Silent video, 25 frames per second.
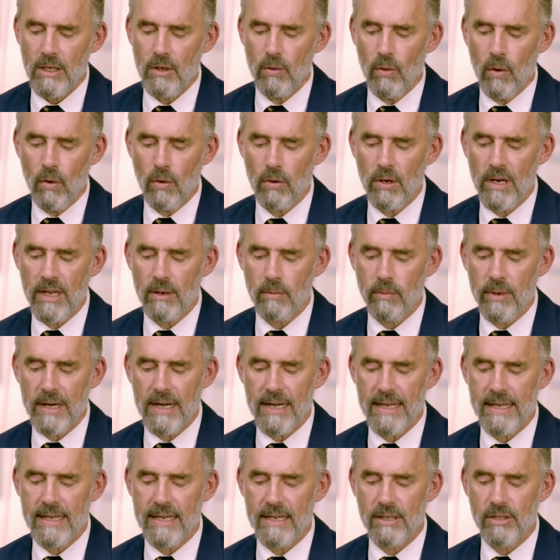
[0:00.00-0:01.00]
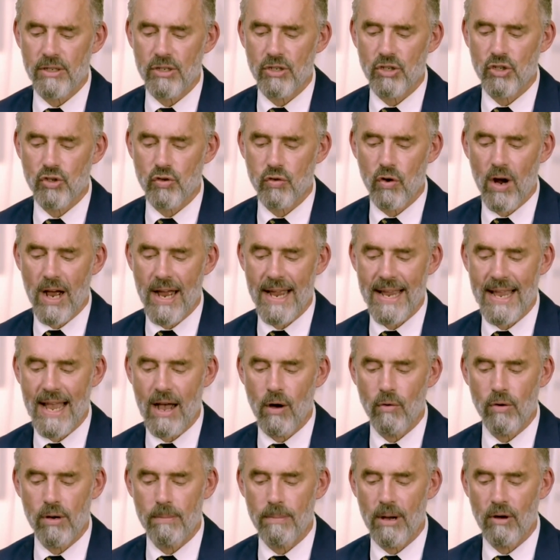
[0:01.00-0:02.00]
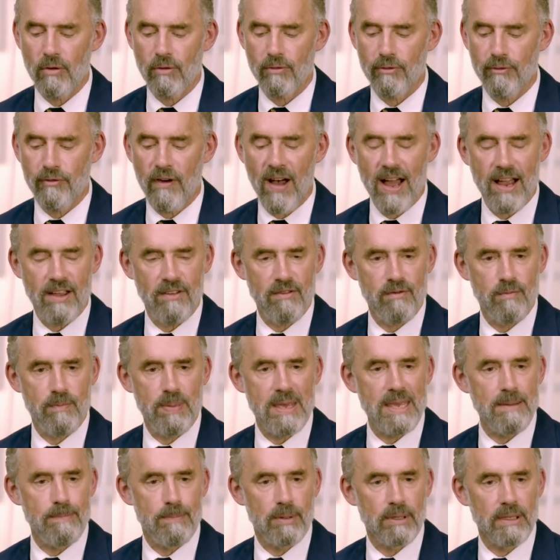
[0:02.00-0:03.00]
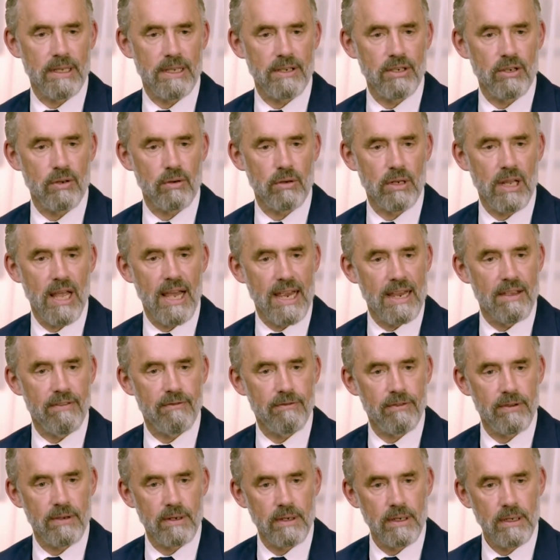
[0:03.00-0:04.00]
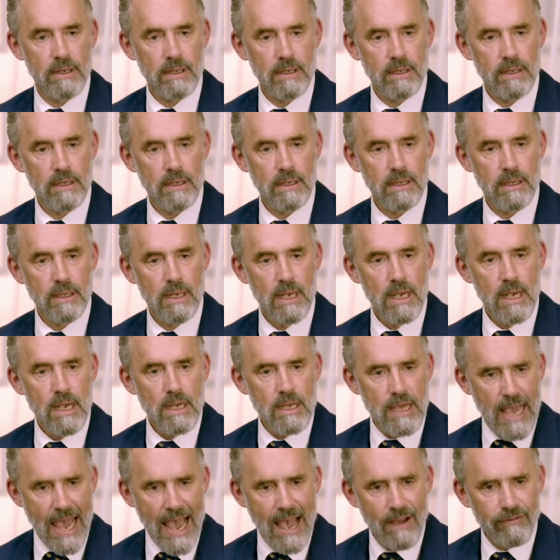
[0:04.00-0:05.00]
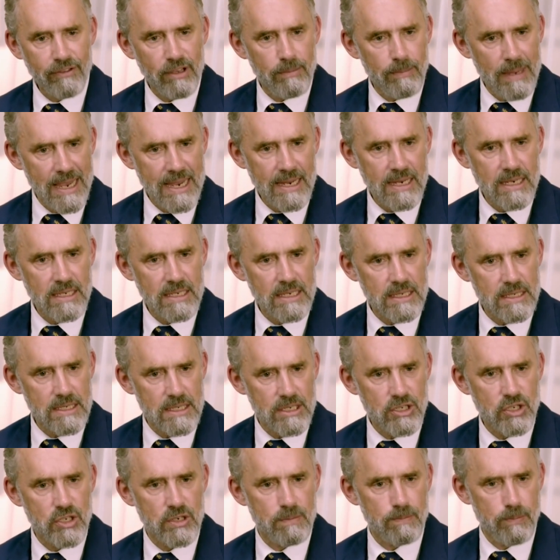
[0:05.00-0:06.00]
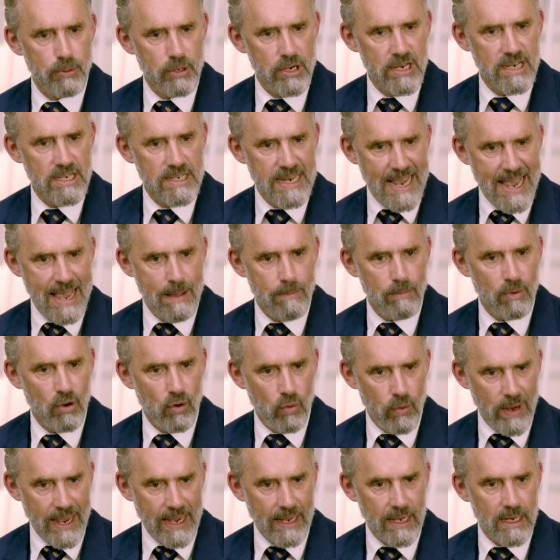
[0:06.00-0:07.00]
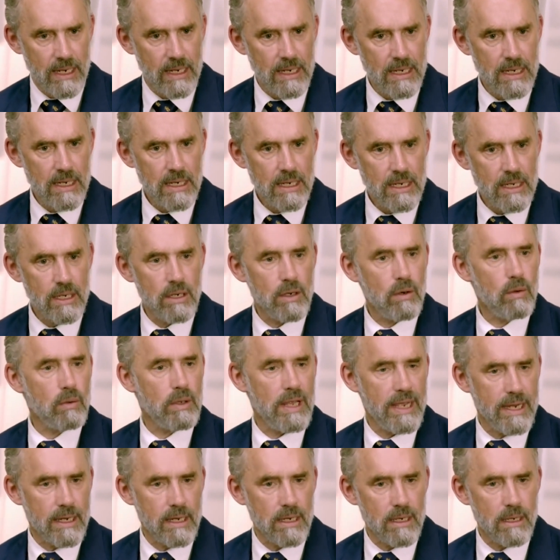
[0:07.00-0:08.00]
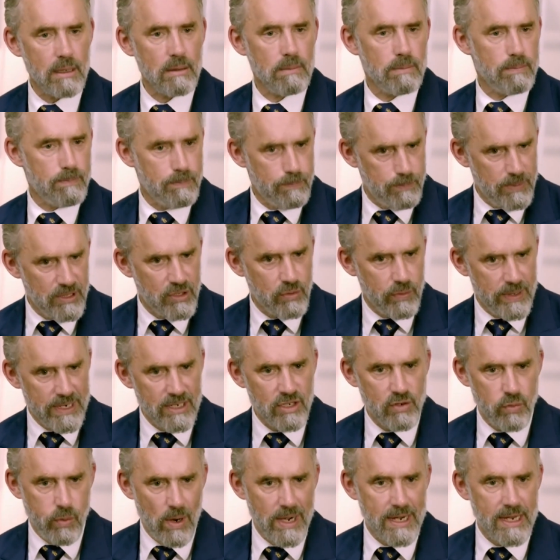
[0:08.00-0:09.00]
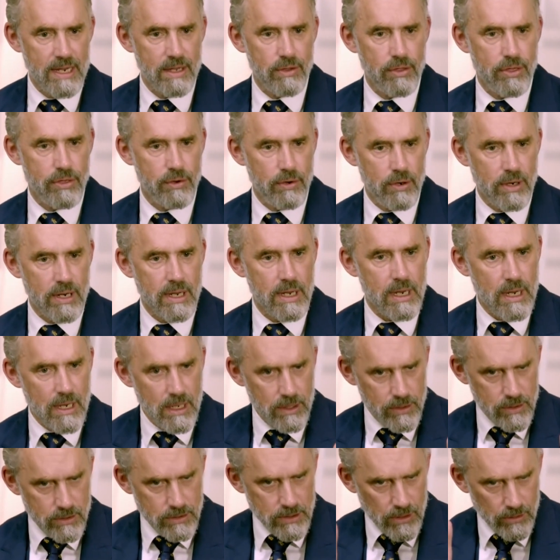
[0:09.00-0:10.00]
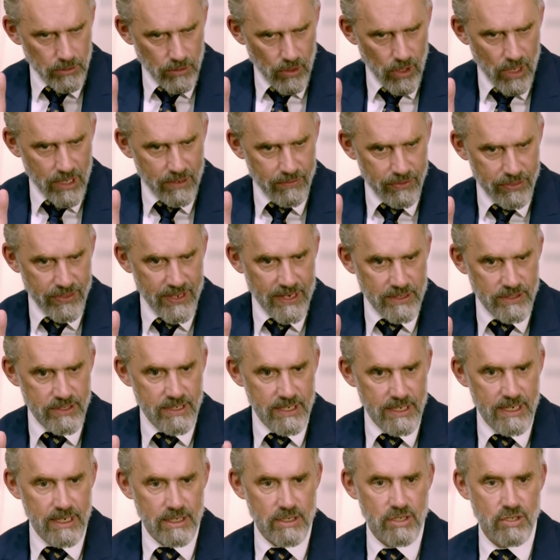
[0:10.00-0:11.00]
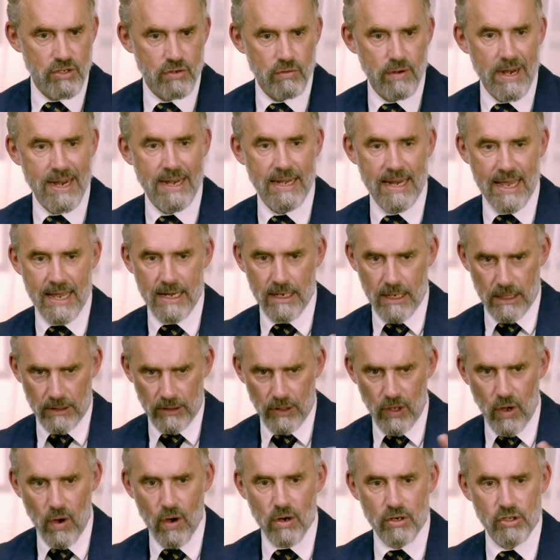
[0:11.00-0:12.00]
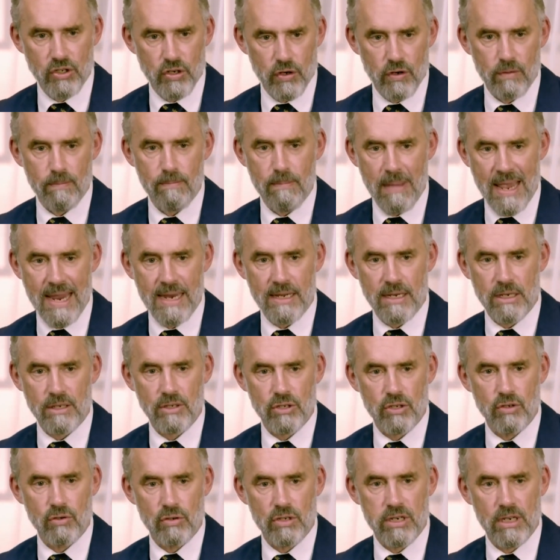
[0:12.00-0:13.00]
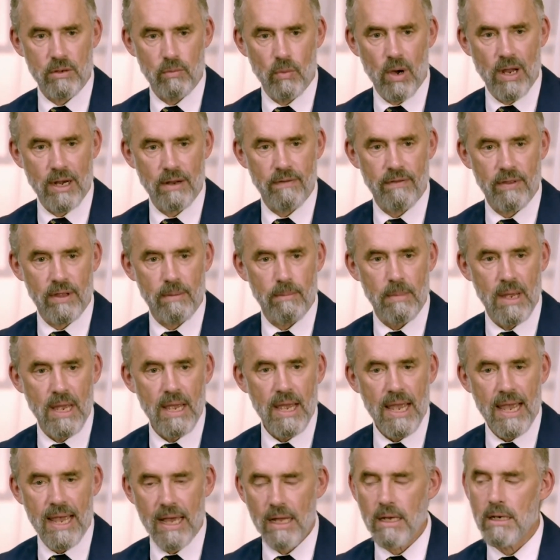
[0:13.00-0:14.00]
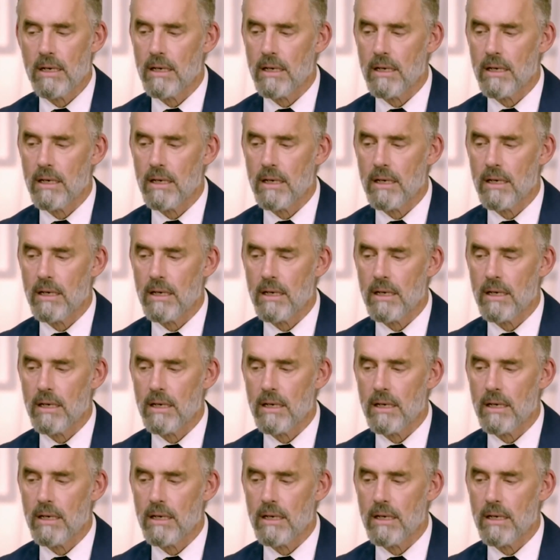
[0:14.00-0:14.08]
you only really get to try out about 5 people in your life. You have to make a decision pretty damn quick. Like between 20 and 30, there's a lot of things to get straight, and long-term mate is usually one of them.